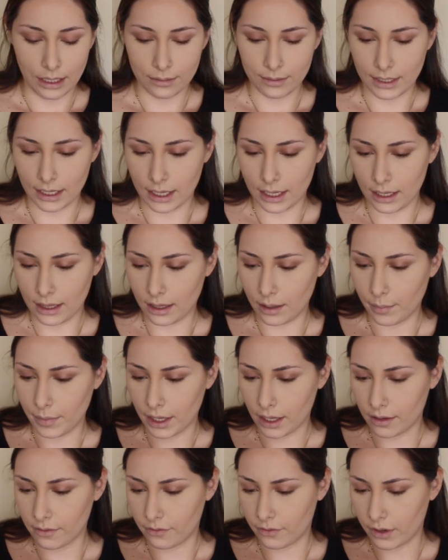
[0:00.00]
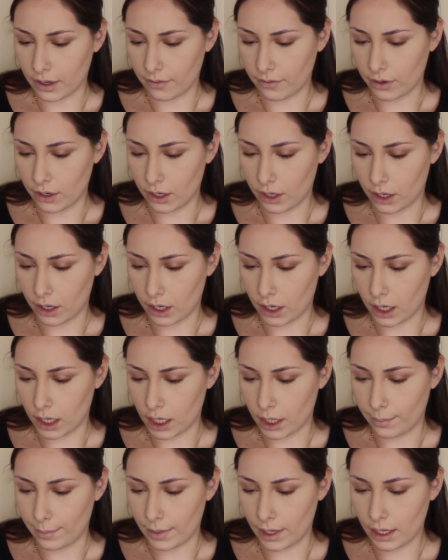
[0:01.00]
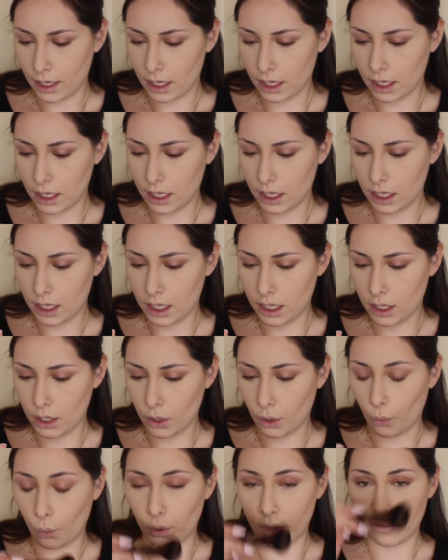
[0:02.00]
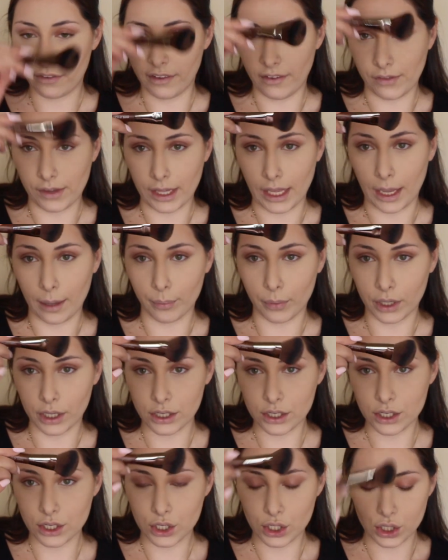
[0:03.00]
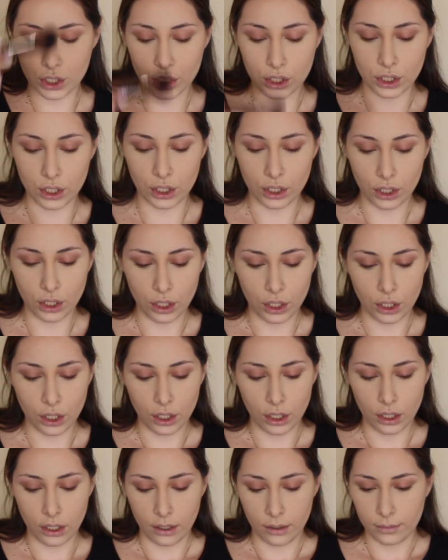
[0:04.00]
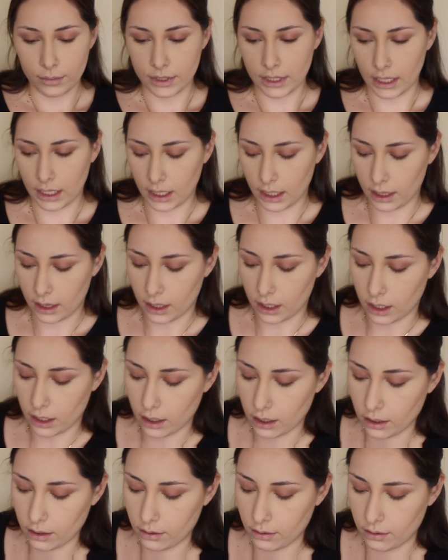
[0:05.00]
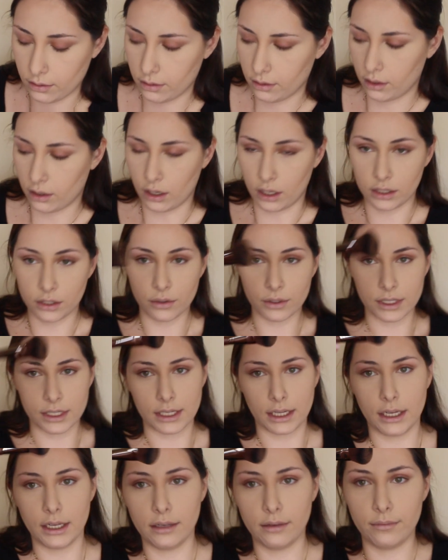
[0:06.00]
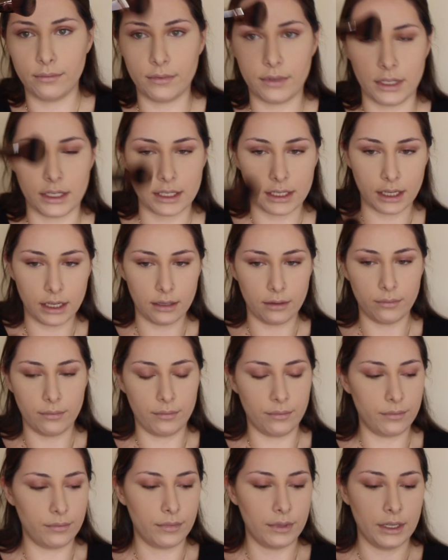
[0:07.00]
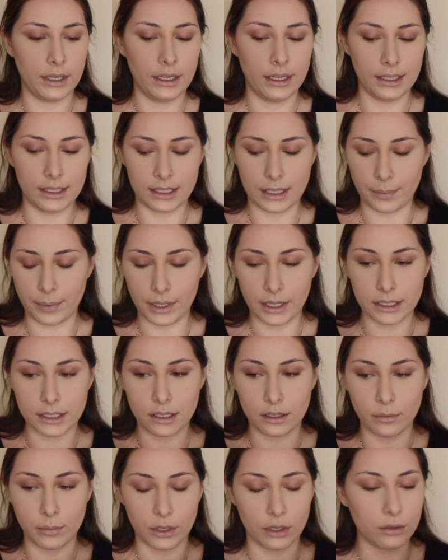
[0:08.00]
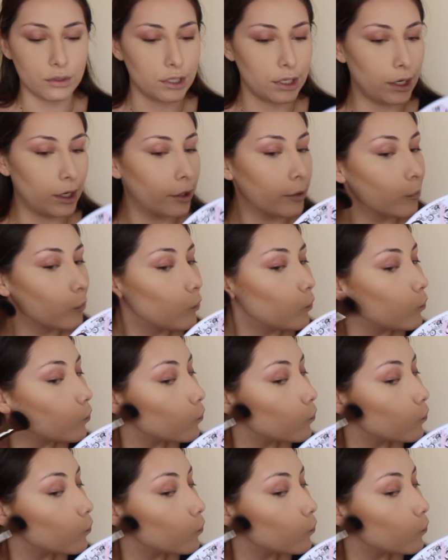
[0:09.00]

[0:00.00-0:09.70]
taking the Makeup Forever 158 brush, taking the contour side, this side, dipping into the middle shade.